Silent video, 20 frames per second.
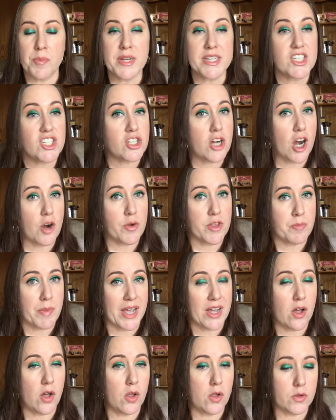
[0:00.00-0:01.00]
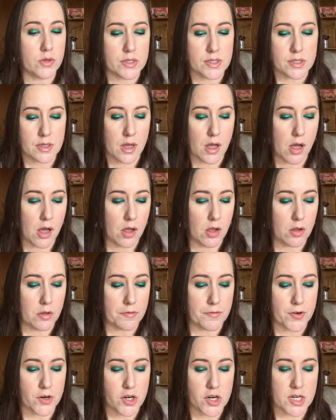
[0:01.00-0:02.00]
I'm gonna start with my Kohl's haul
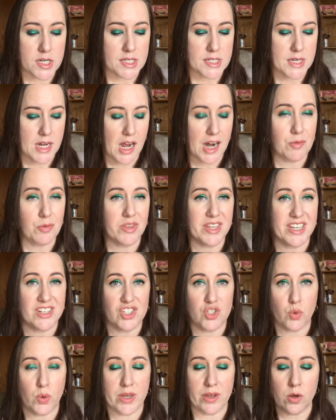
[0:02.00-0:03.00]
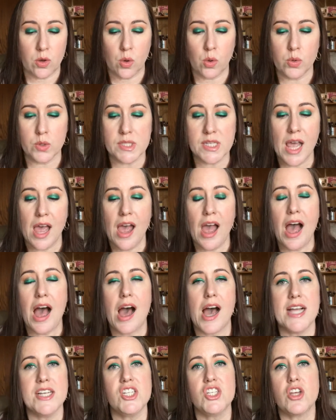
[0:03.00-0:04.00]
first. I really enjoy Kohl's.
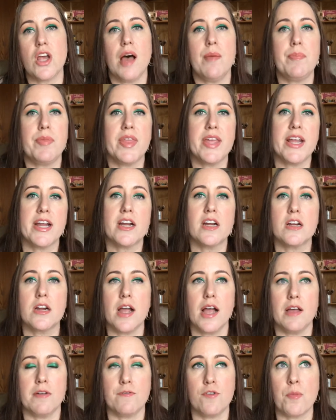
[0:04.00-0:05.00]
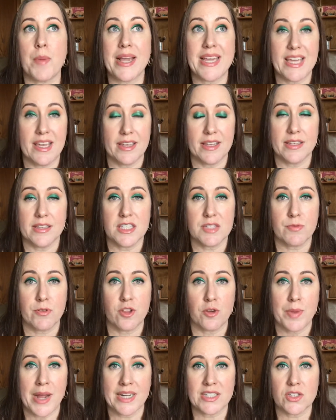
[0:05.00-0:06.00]
I shop there uh, for my kids for
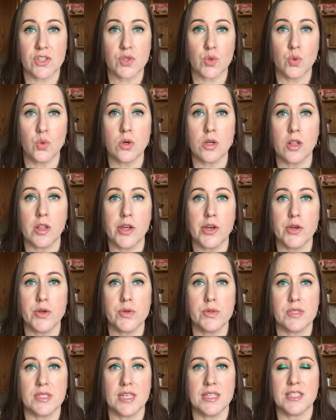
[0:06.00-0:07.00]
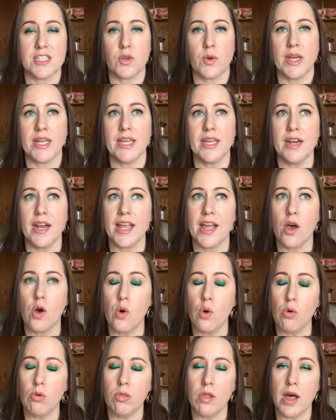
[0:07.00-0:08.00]
their back to school clothes. And so I get a
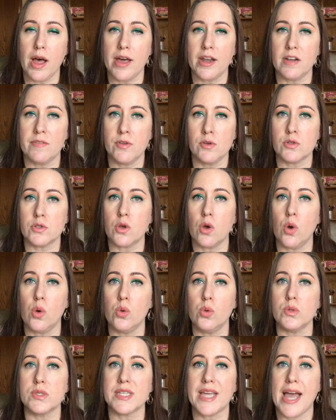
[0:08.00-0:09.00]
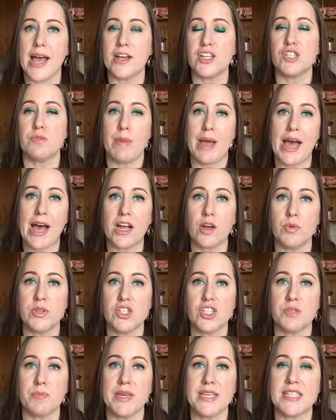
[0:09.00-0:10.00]
whole lot of those Kohl's cash back,
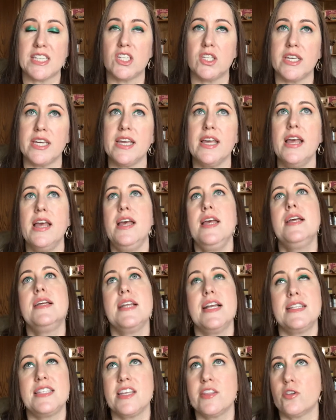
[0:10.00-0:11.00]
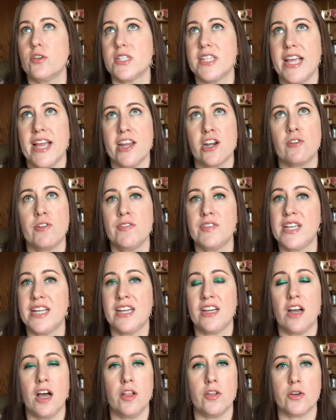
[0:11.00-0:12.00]
which is basically, it's either 10 or
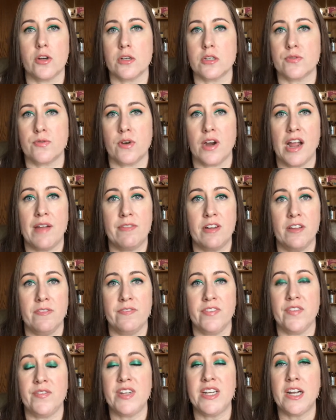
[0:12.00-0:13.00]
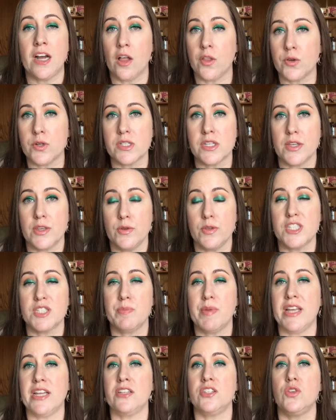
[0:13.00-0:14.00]
$15 for every $50 that you
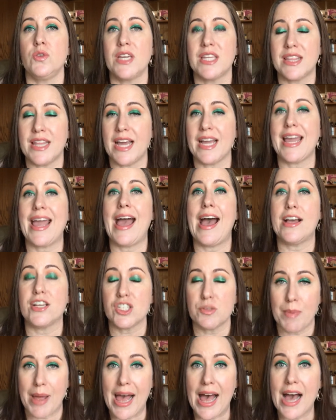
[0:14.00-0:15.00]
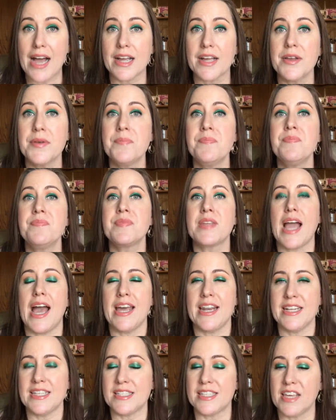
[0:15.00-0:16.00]
spend, you get that cash back.
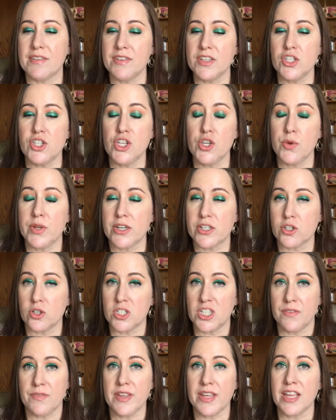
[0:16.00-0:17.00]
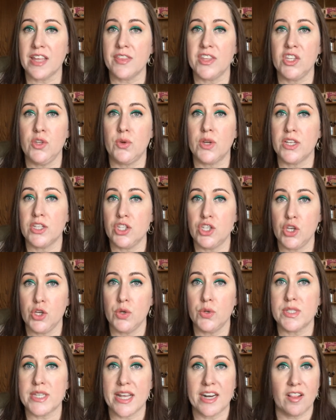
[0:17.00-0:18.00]
And it's given to you in a certificate that you can
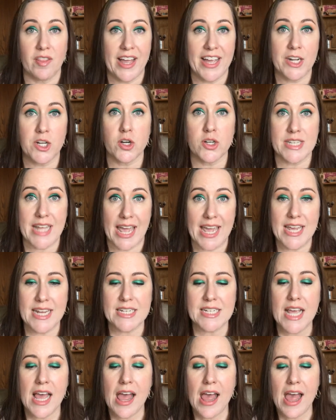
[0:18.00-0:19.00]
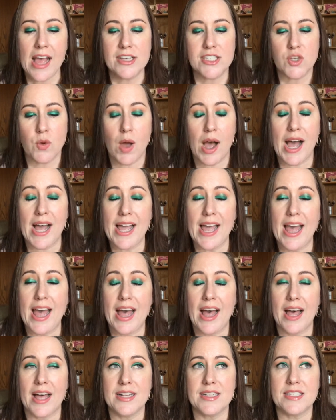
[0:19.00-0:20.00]
use at a later date. So I
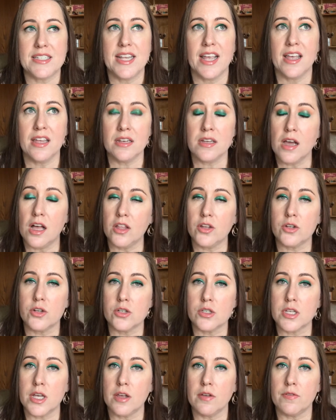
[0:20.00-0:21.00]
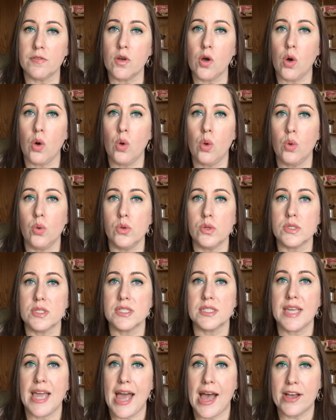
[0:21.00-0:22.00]
had $10 of
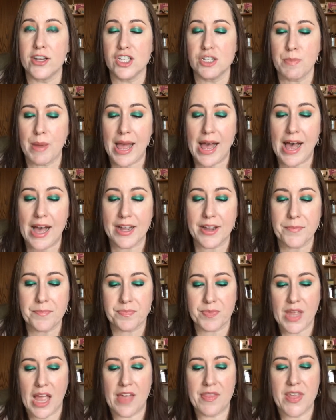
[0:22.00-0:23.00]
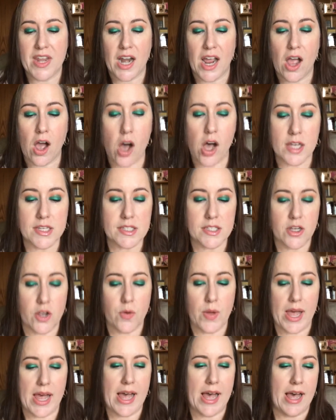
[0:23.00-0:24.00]
Kohl's cash back and then I also
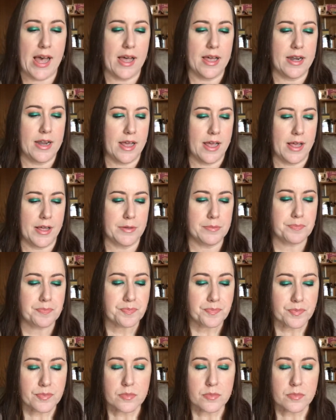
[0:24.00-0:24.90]
had um,